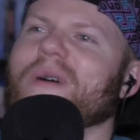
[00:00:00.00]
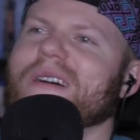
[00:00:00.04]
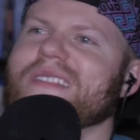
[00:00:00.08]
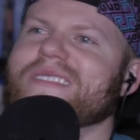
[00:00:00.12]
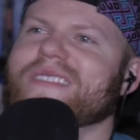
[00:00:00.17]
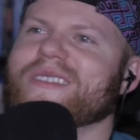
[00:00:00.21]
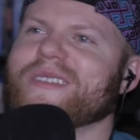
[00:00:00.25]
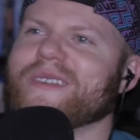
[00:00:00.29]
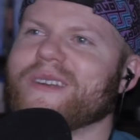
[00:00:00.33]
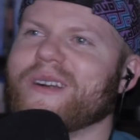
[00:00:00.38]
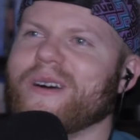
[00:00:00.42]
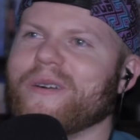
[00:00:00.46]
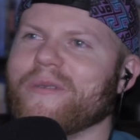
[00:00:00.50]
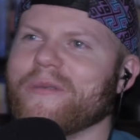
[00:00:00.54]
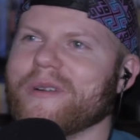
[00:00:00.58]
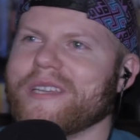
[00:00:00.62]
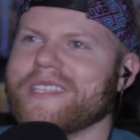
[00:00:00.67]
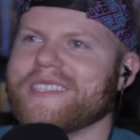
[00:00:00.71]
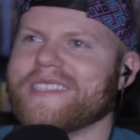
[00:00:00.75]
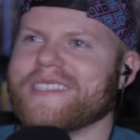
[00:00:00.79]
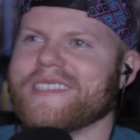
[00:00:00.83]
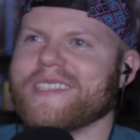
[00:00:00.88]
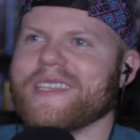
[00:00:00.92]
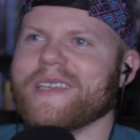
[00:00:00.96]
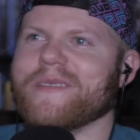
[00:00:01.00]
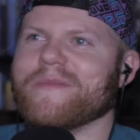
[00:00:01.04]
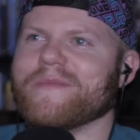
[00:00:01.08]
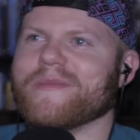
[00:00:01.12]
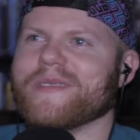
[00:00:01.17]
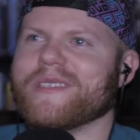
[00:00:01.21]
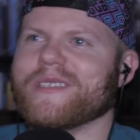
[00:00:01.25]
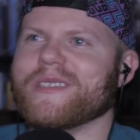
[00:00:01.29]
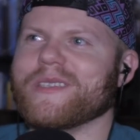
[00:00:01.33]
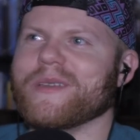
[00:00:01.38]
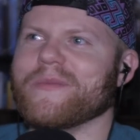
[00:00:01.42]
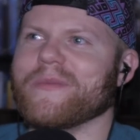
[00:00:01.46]
Walter always
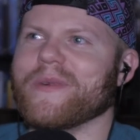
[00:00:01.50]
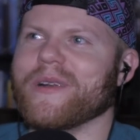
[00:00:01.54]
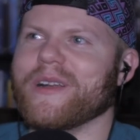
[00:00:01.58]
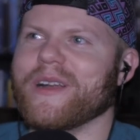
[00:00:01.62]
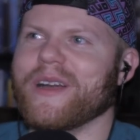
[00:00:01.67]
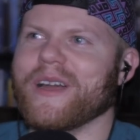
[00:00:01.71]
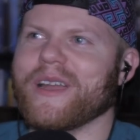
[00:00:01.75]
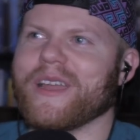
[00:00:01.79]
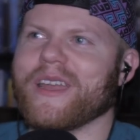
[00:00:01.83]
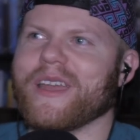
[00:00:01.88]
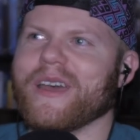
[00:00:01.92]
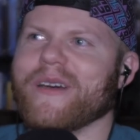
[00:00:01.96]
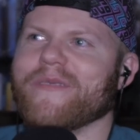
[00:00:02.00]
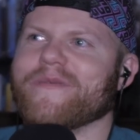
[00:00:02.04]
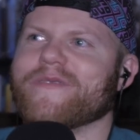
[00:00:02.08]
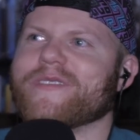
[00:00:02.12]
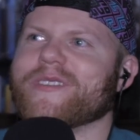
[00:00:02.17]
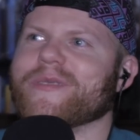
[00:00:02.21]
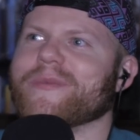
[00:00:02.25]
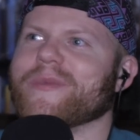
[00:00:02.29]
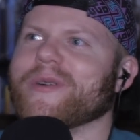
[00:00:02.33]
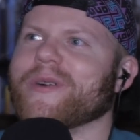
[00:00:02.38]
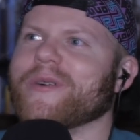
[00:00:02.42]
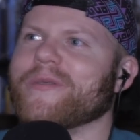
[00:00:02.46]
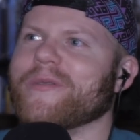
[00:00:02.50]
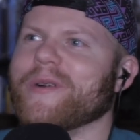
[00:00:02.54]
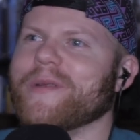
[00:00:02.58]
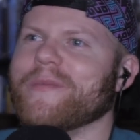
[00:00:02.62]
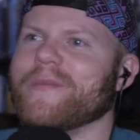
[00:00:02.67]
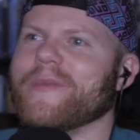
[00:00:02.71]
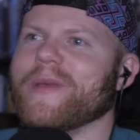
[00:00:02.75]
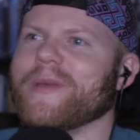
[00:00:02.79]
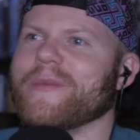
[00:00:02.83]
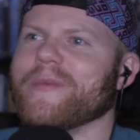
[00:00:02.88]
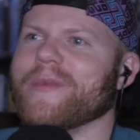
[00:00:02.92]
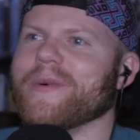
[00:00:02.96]
seems super uncomfortable when
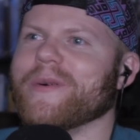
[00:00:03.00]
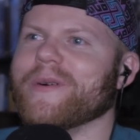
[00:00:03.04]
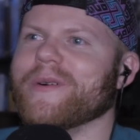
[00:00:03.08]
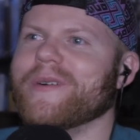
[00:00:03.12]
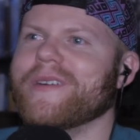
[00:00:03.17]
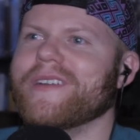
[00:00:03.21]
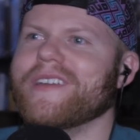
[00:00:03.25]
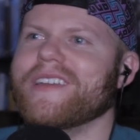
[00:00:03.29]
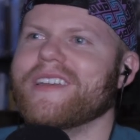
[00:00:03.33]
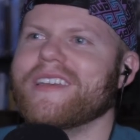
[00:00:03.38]
people